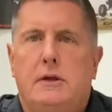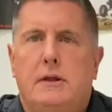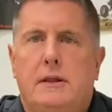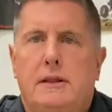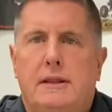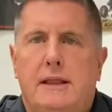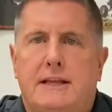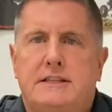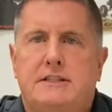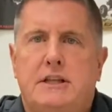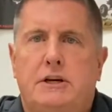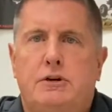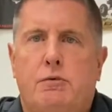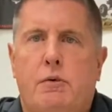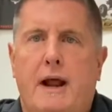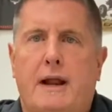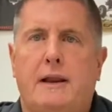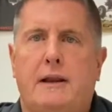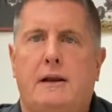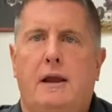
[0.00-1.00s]
That's the
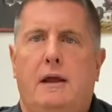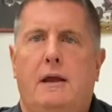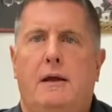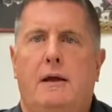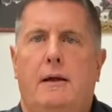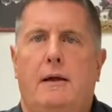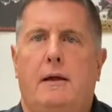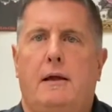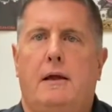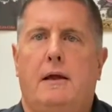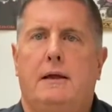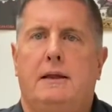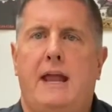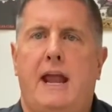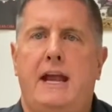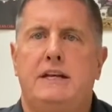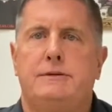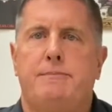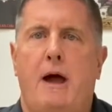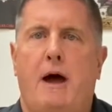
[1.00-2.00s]
direct
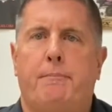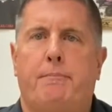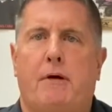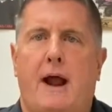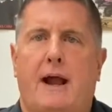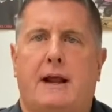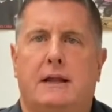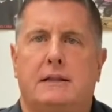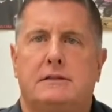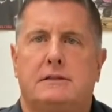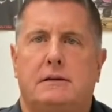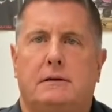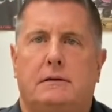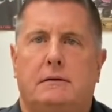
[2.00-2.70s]
cage mount brackets.